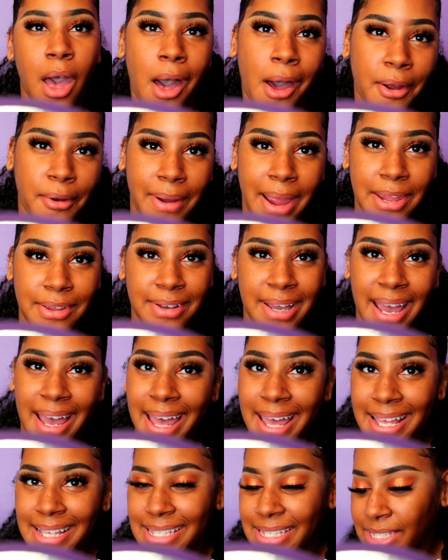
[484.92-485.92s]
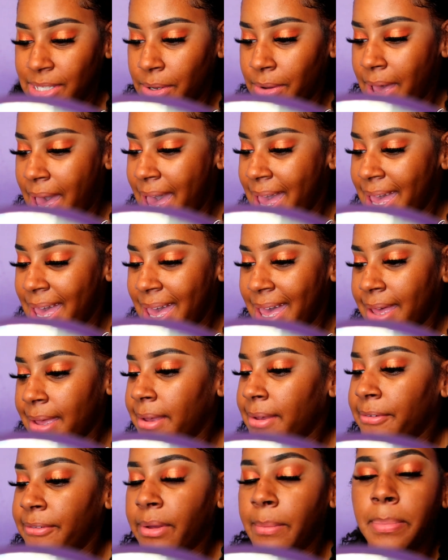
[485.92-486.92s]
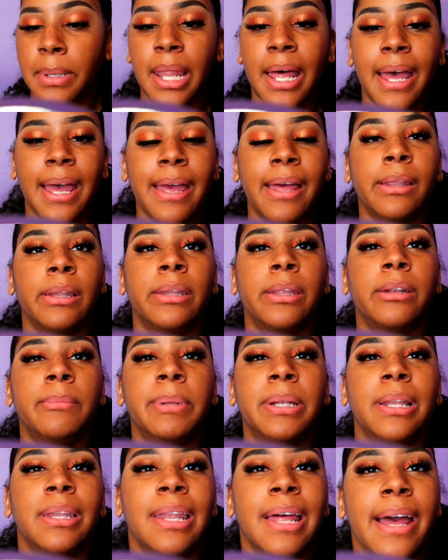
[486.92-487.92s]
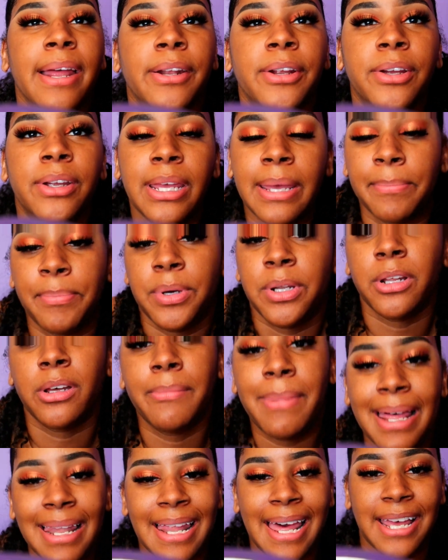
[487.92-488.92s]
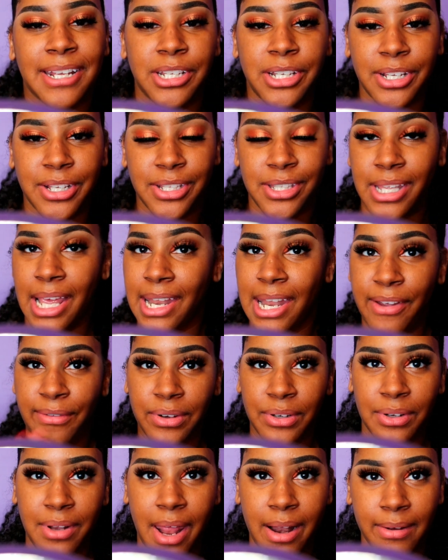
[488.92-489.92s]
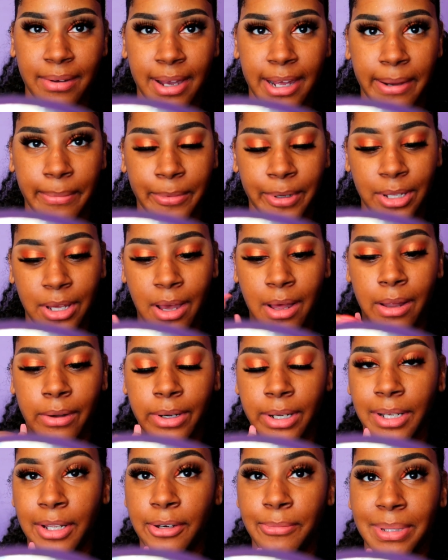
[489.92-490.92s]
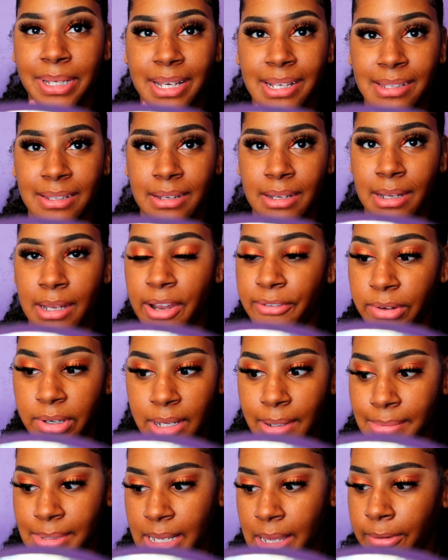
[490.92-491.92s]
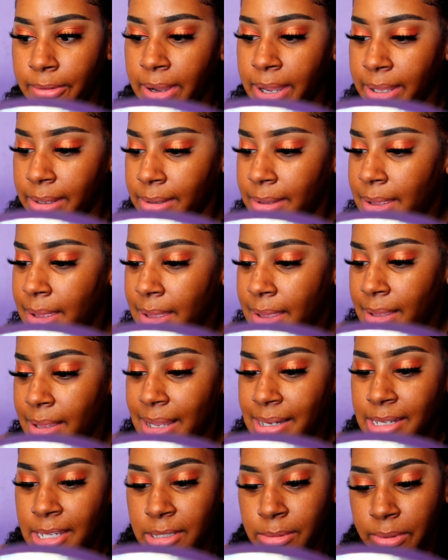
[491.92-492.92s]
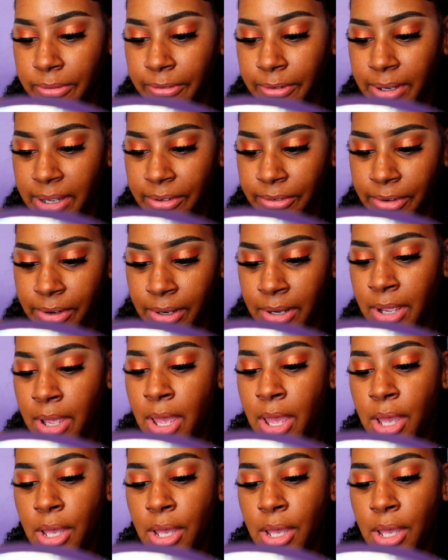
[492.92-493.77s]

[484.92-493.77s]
Alright you guys, so I have applied a little bit of liner and put on my lashes. I never do that on camera, y'all already know, because it never comes out right. It takes me forever.